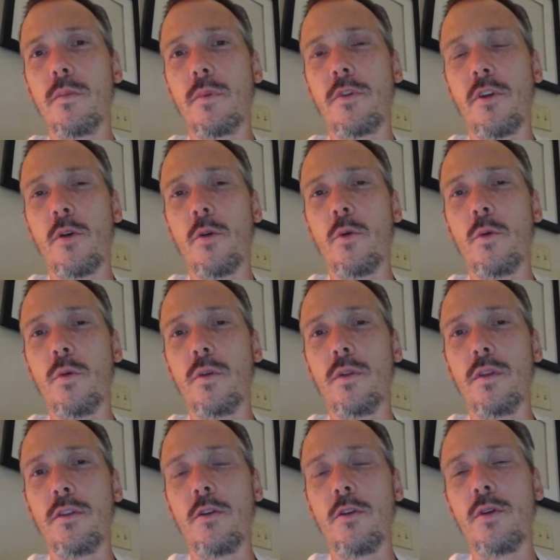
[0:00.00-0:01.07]
So
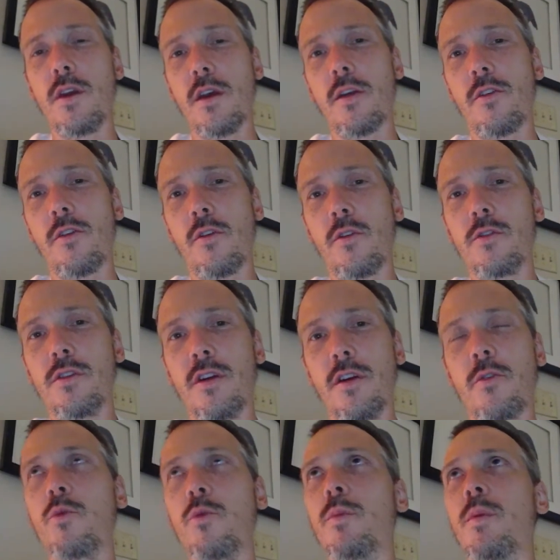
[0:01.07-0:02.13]
your
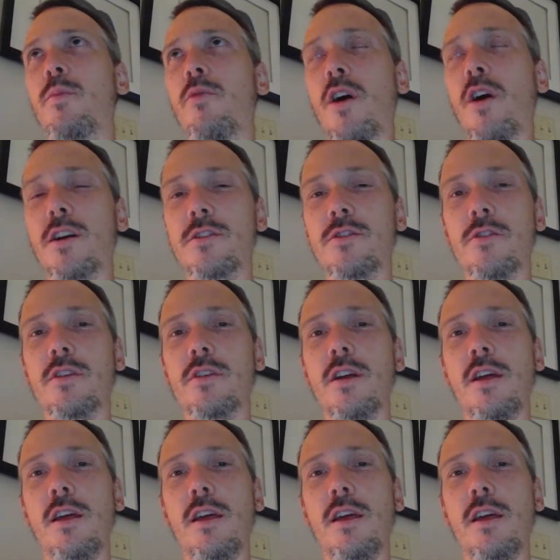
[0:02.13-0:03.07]
test will be proctored